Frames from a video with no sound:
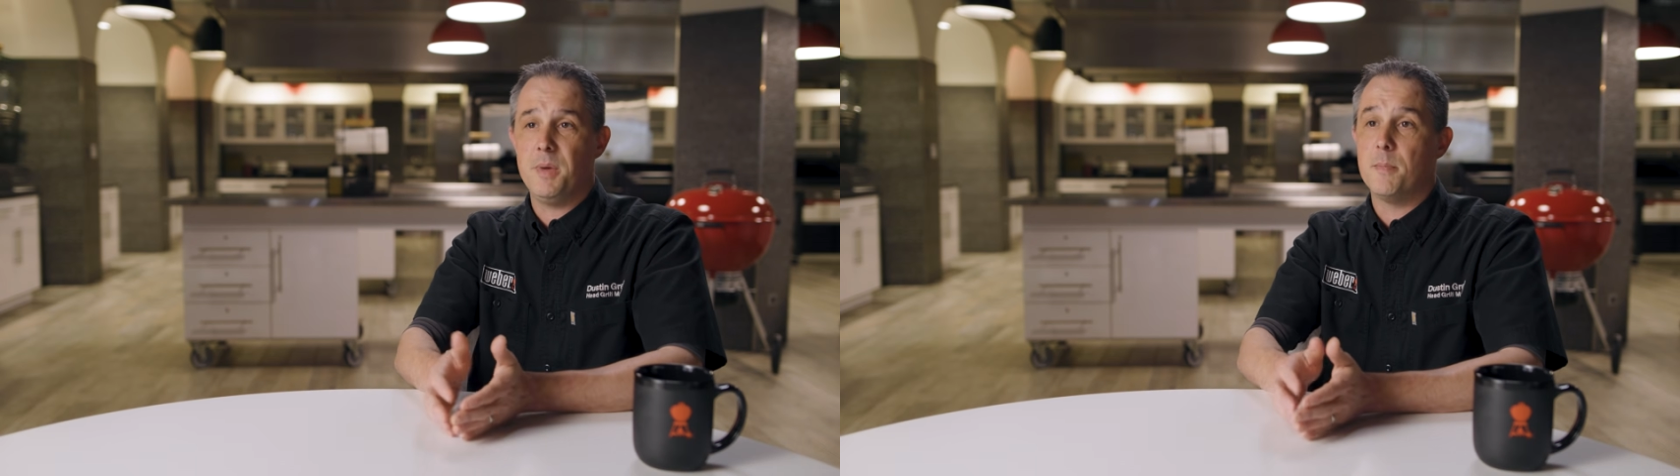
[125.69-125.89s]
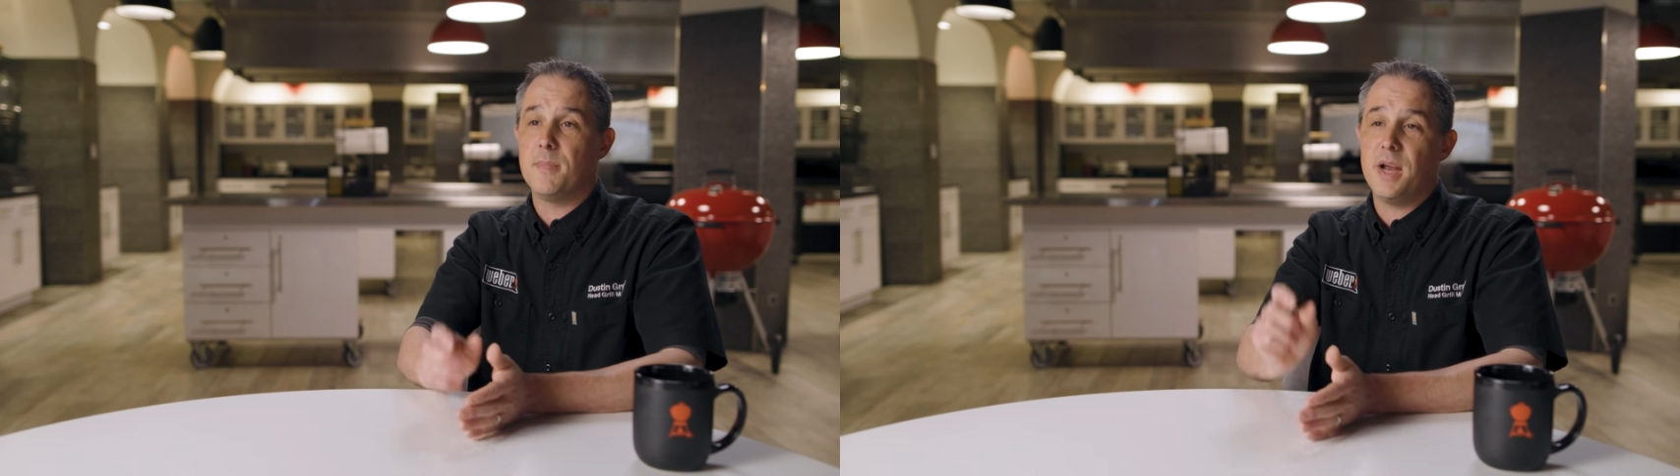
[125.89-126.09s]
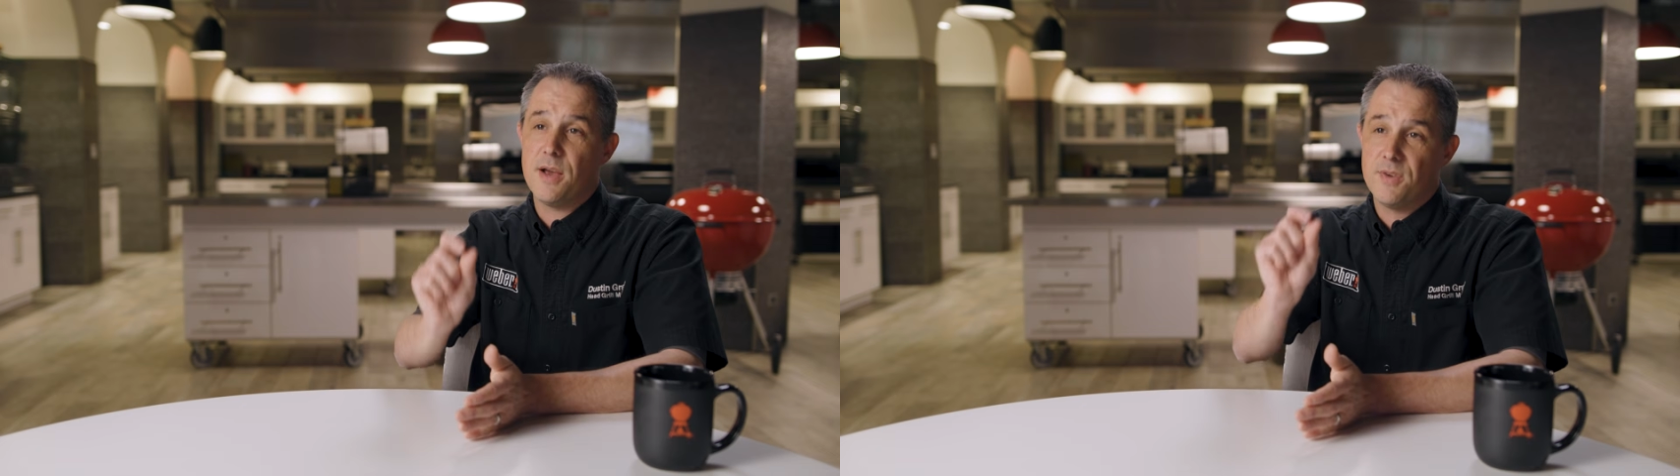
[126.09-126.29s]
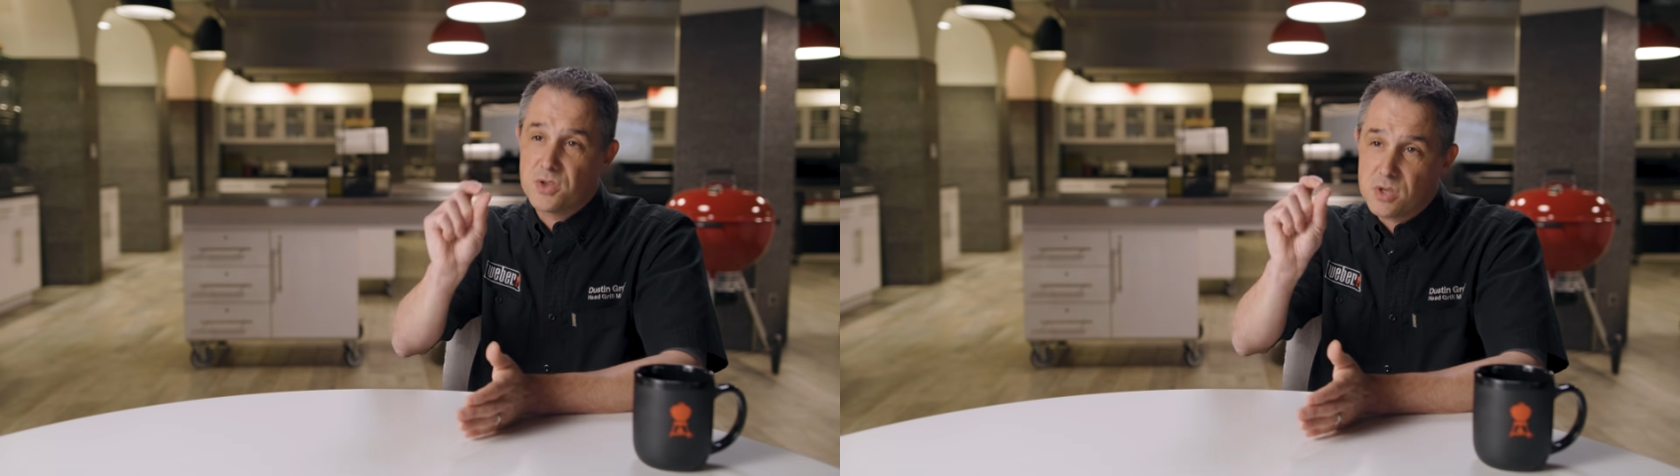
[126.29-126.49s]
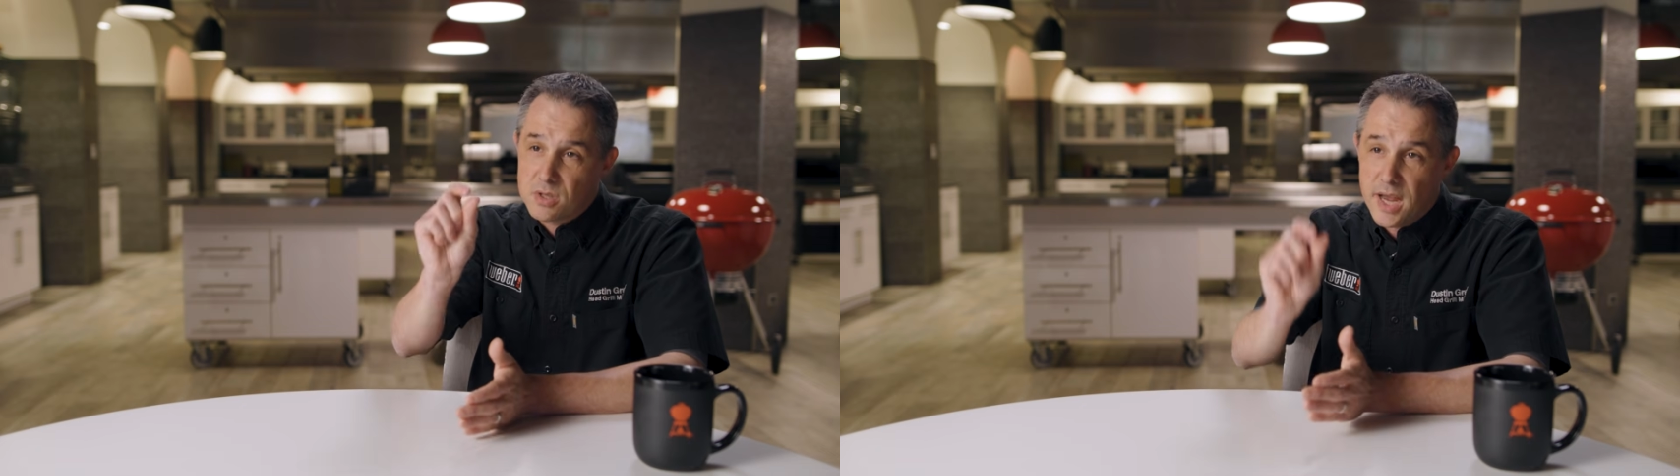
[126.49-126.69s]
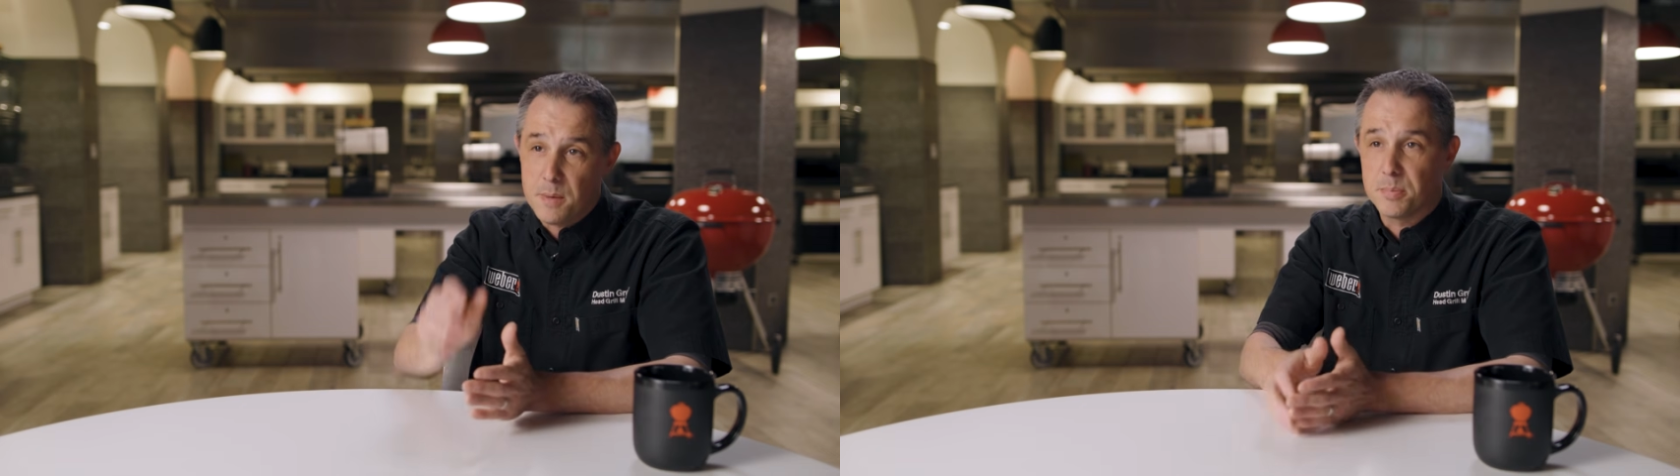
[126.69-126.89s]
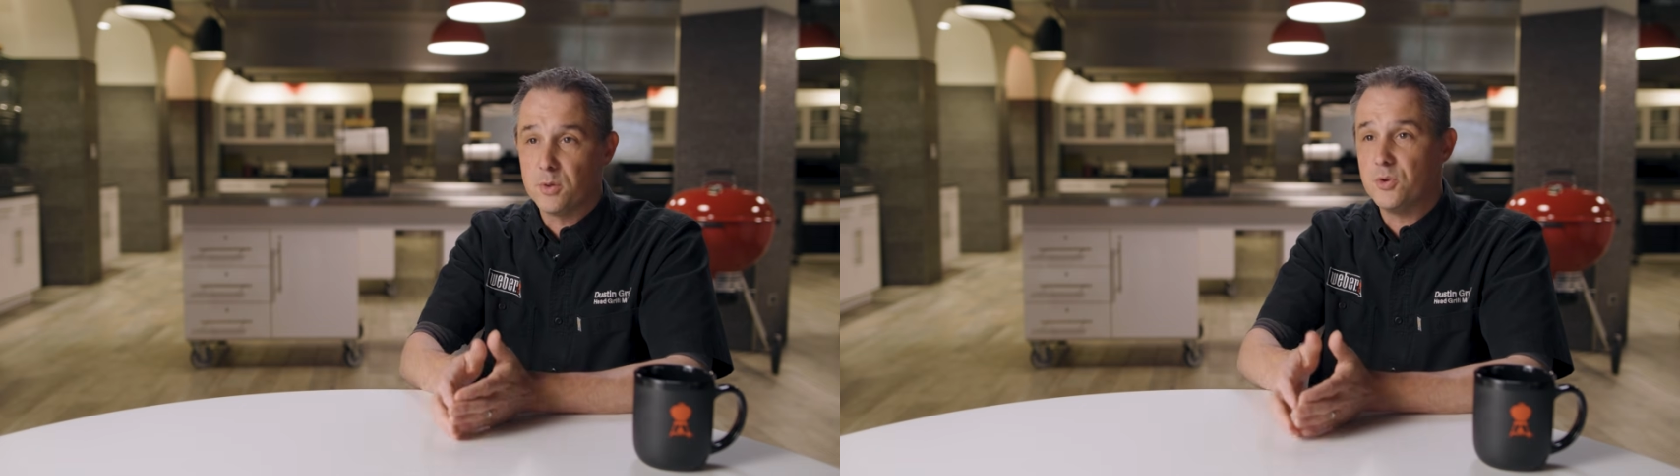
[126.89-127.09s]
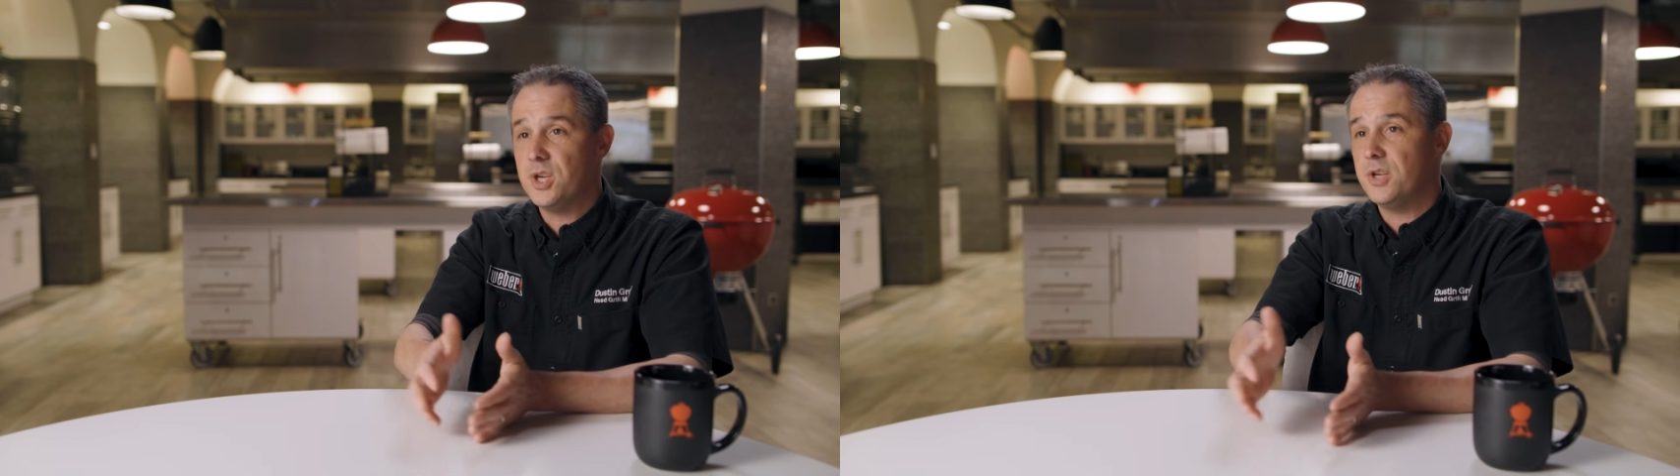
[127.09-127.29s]
It might have a slight blue
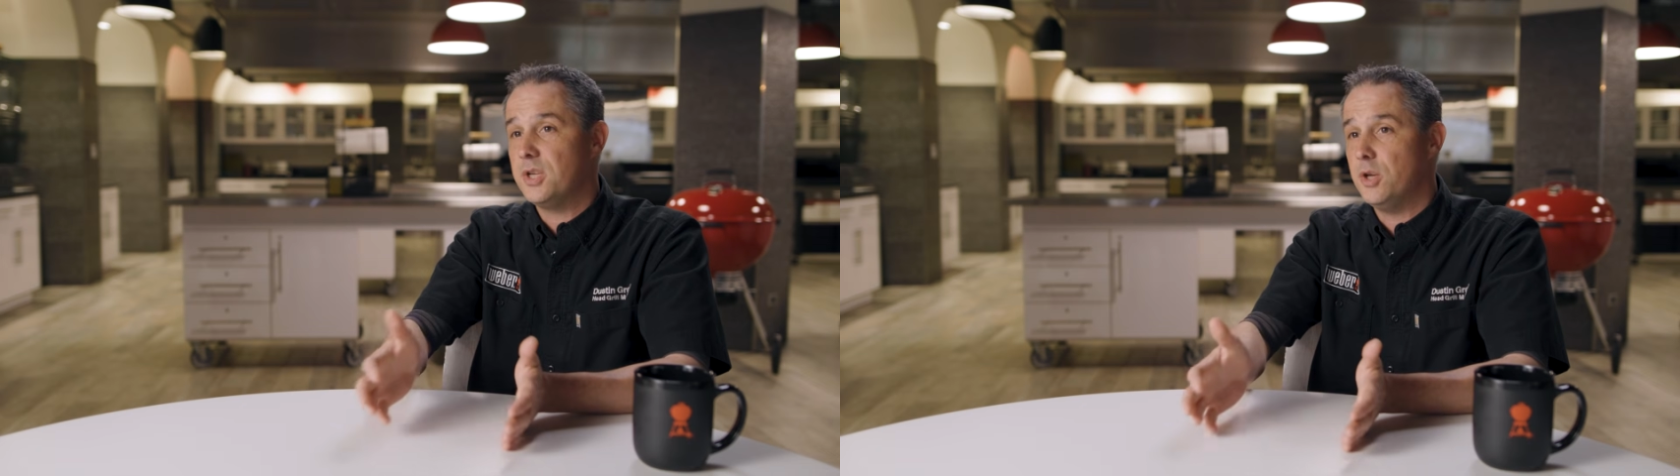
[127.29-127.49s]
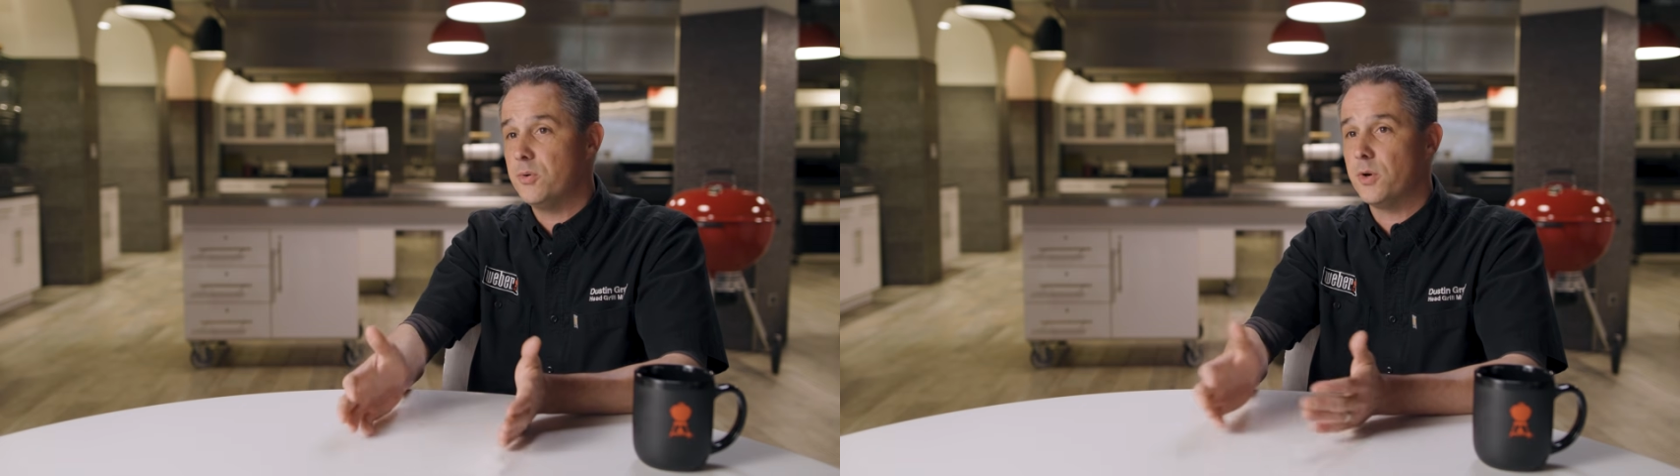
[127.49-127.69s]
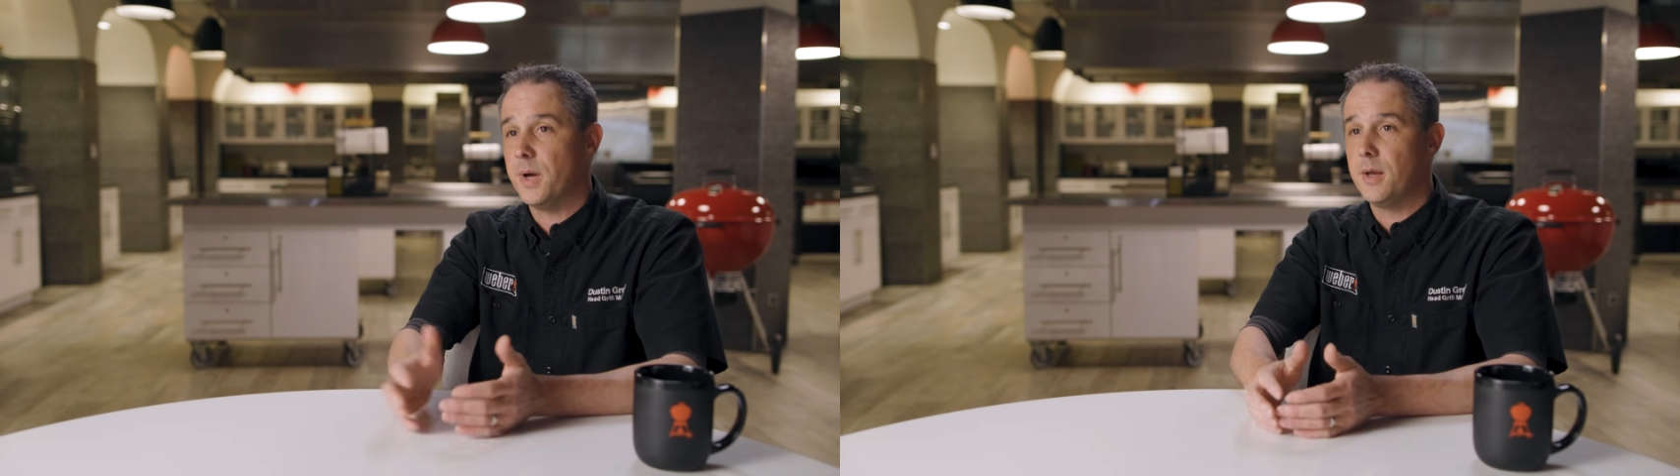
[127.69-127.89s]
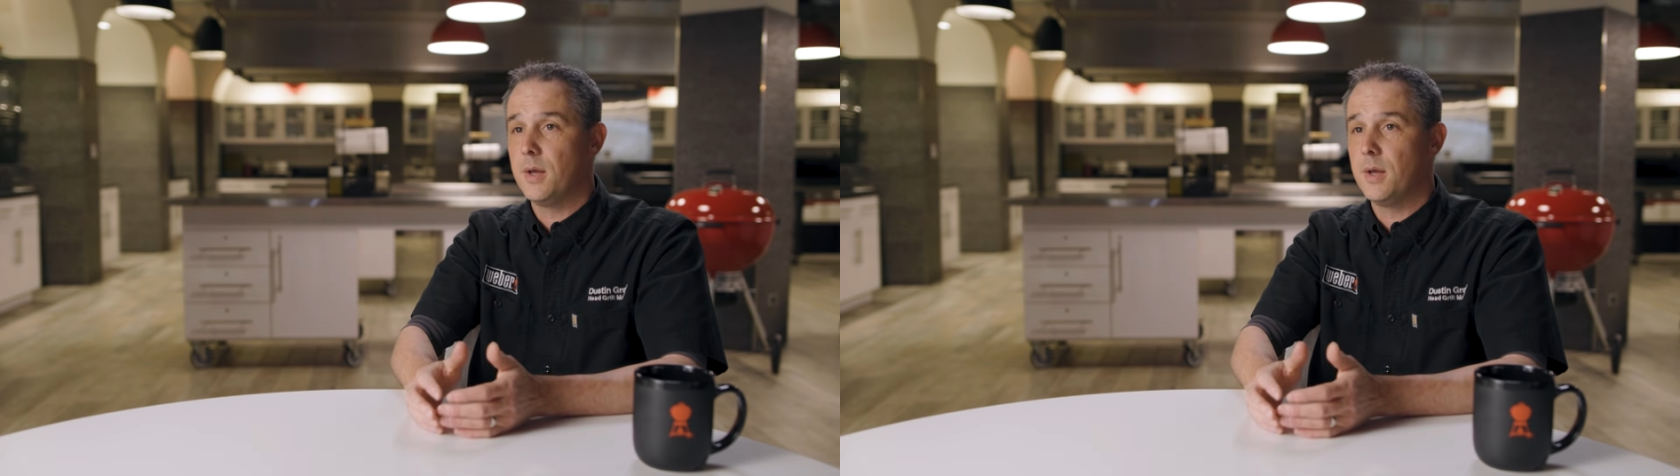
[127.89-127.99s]
cheese hue to it.